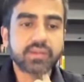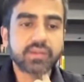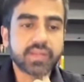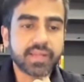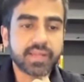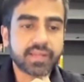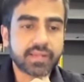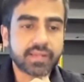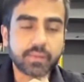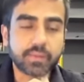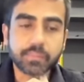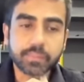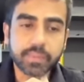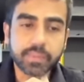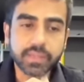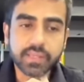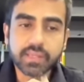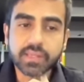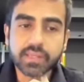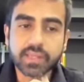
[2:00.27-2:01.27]
tech
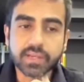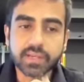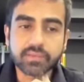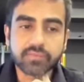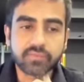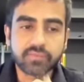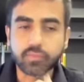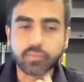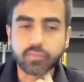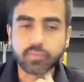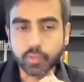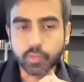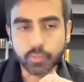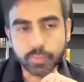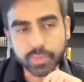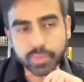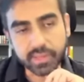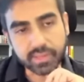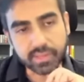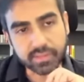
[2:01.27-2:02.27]
company at 4
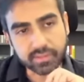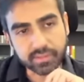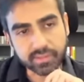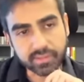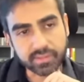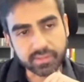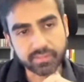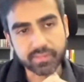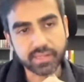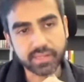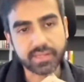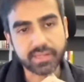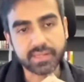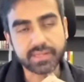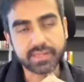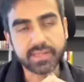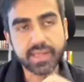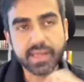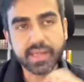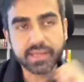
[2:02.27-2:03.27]
rupees or something
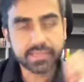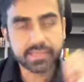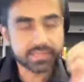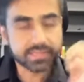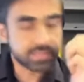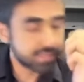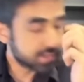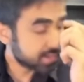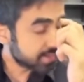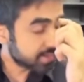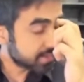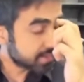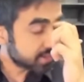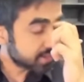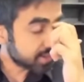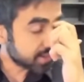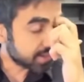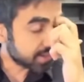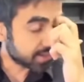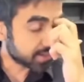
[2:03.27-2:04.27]
like that,
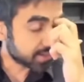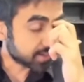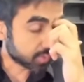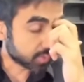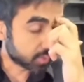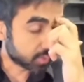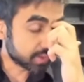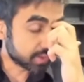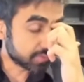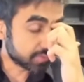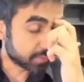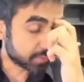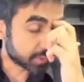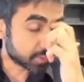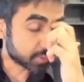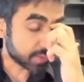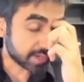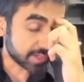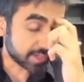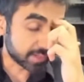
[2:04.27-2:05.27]
and sold it for
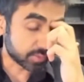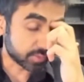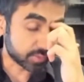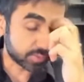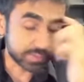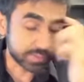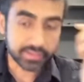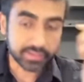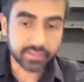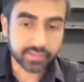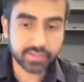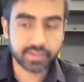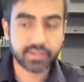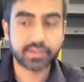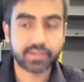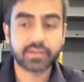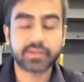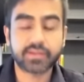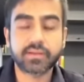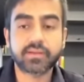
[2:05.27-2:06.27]
20 rupees.
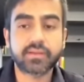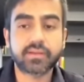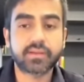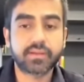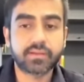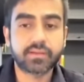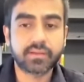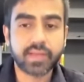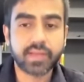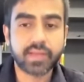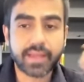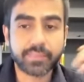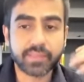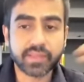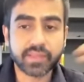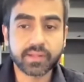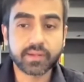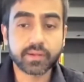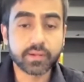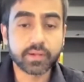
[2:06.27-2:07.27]
And
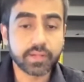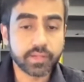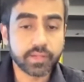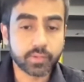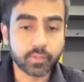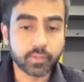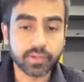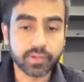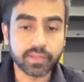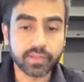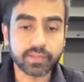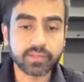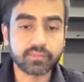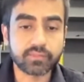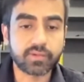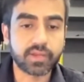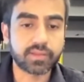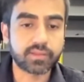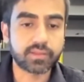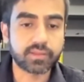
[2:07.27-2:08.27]
absolutely no
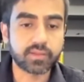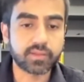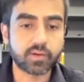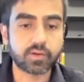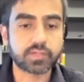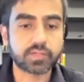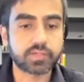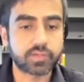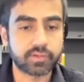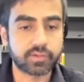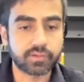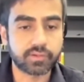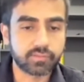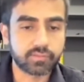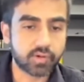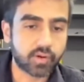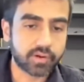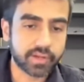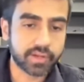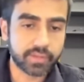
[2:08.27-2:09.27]
reason why the stock should have
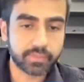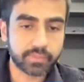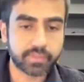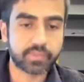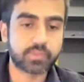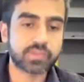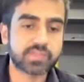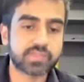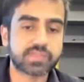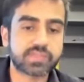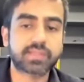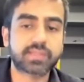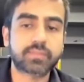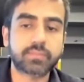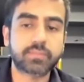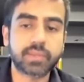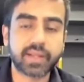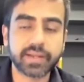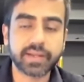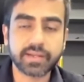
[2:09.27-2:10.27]
gone up. It was
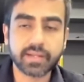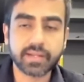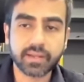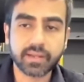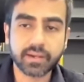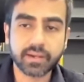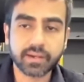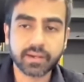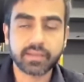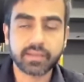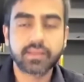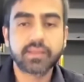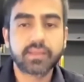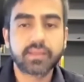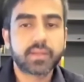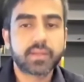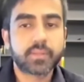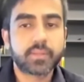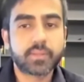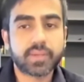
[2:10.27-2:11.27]
just blind luck.
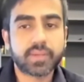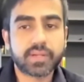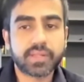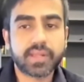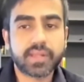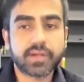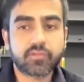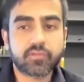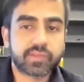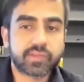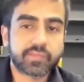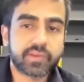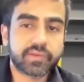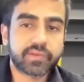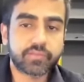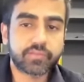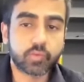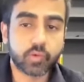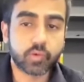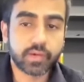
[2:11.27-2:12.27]
But that was
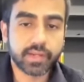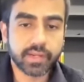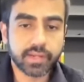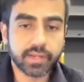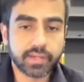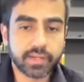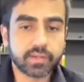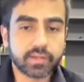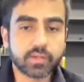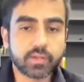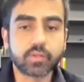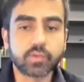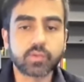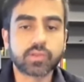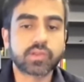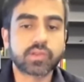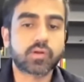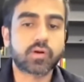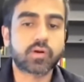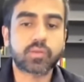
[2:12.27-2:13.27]
my foray
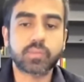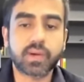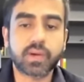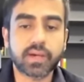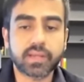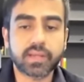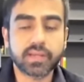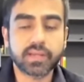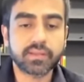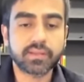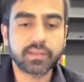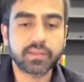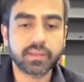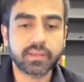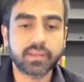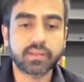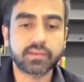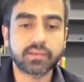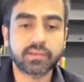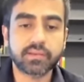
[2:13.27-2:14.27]
into stock markets.
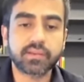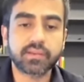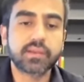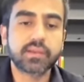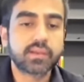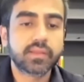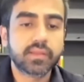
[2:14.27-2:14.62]
And